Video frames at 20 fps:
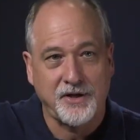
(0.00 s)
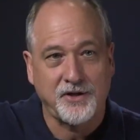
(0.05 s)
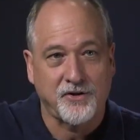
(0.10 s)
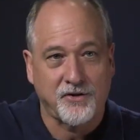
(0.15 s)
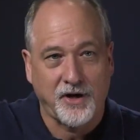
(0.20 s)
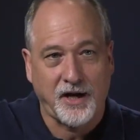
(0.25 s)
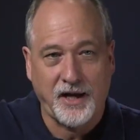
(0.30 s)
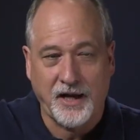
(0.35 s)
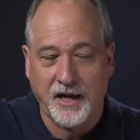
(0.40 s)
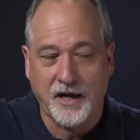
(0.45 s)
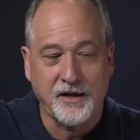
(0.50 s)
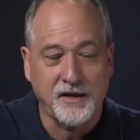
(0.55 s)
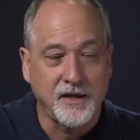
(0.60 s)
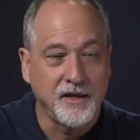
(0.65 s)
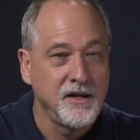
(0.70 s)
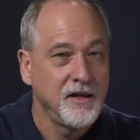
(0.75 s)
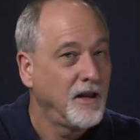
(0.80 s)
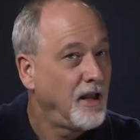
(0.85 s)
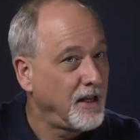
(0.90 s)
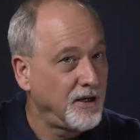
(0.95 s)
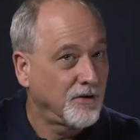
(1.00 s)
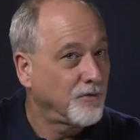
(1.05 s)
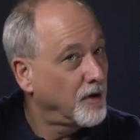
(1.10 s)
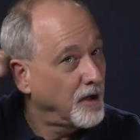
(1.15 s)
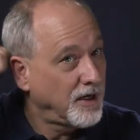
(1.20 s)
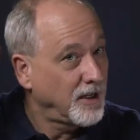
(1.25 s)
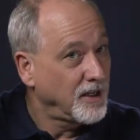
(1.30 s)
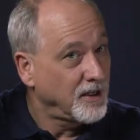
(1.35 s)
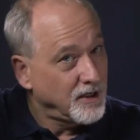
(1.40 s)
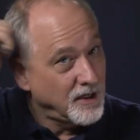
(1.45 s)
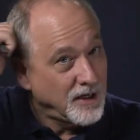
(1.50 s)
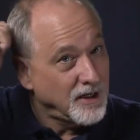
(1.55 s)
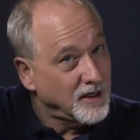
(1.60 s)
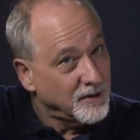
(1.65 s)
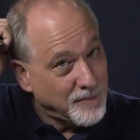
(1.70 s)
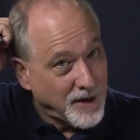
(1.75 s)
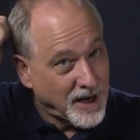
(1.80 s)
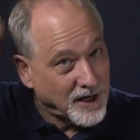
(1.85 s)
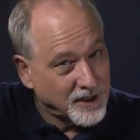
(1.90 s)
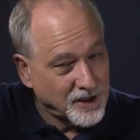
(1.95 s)
in your hand and you want hit in
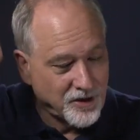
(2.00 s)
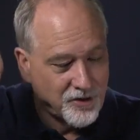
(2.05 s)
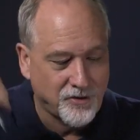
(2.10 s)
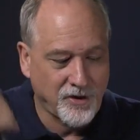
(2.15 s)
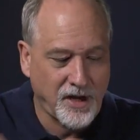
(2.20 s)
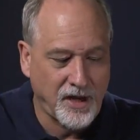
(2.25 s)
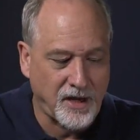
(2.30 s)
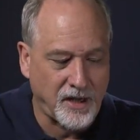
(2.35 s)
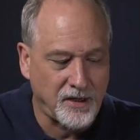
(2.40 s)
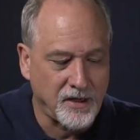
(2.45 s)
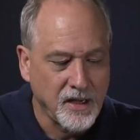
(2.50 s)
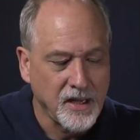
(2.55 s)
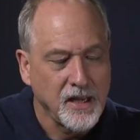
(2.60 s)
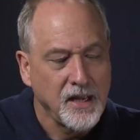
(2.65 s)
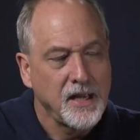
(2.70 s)
the back of your head.